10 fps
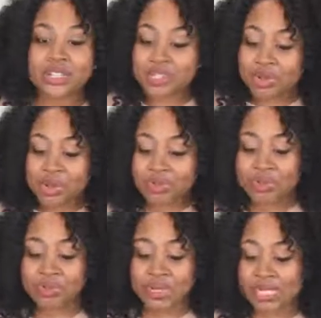and it's all over
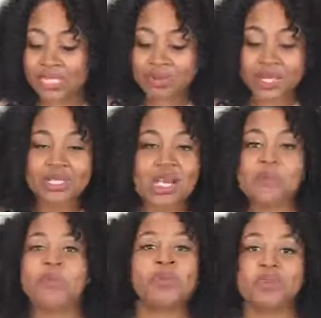the place, and by the
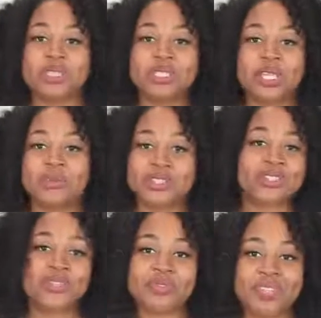time you put it on the table to
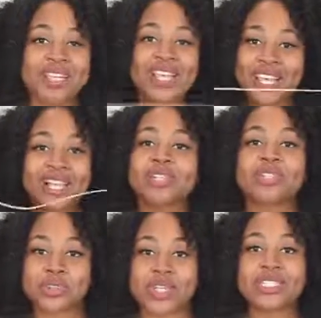serve it, it
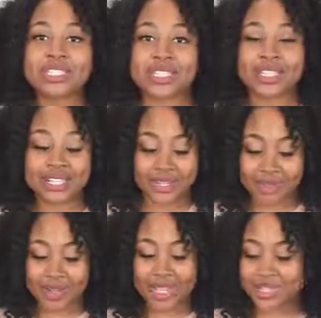looks crazy.
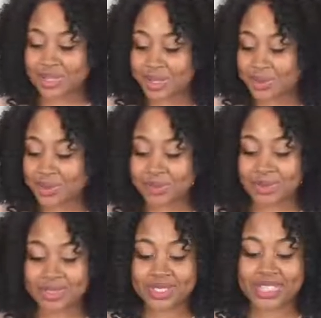All right, so
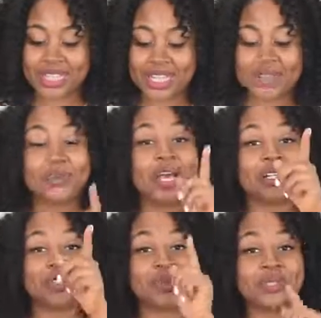you
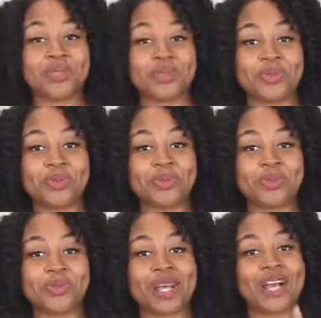guys know what to do.
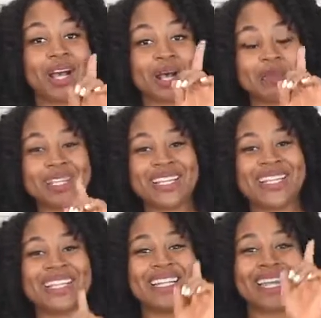Comment,
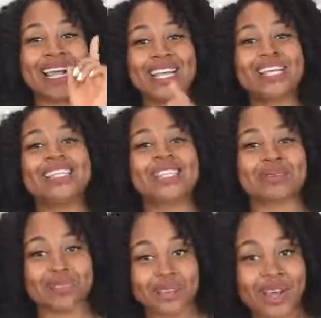like,
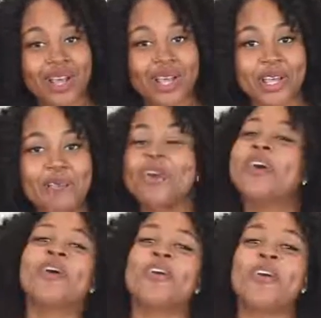subscribe.
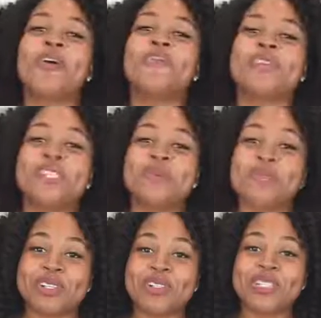Go visit
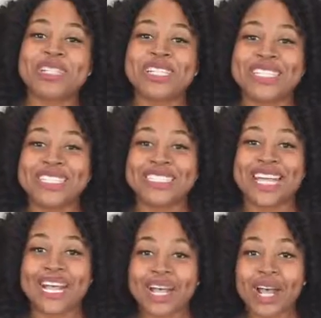
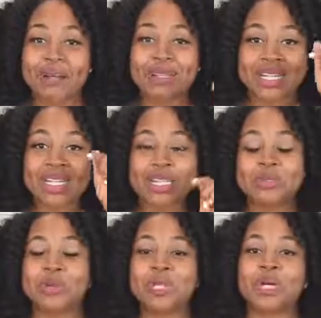MissGoodiesKitchen.com. The link
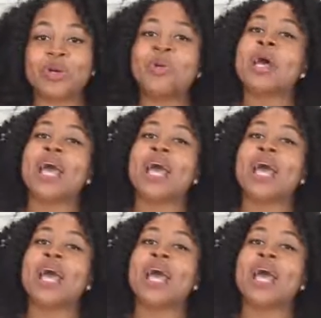is below,